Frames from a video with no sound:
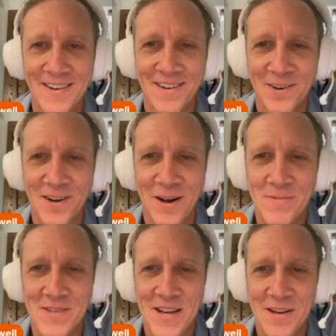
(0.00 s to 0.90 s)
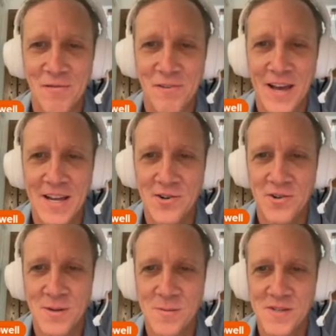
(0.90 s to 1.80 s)
Look up, take a flight,
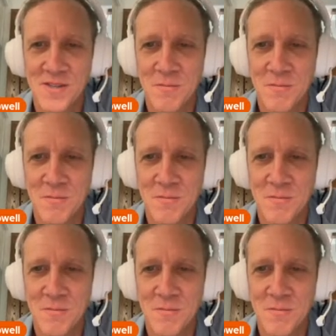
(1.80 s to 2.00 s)
dreams in